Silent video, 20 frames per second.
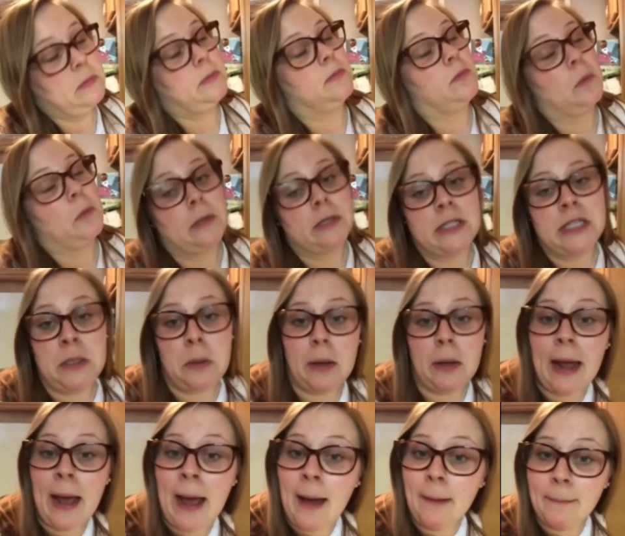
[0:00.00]
we'll see what
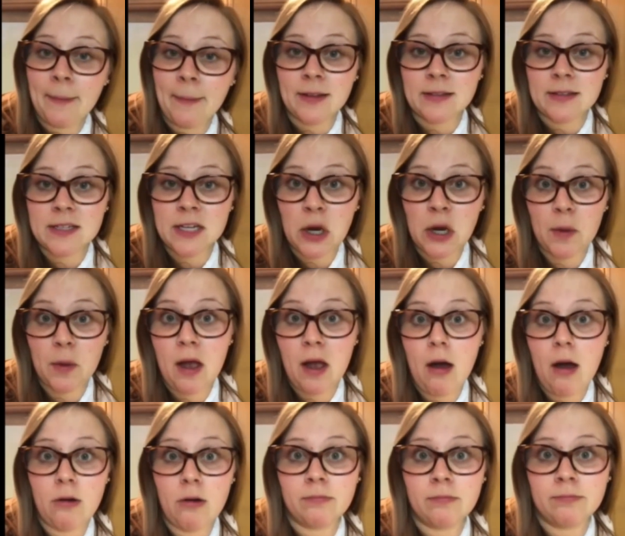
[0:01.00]
happens. Here we go.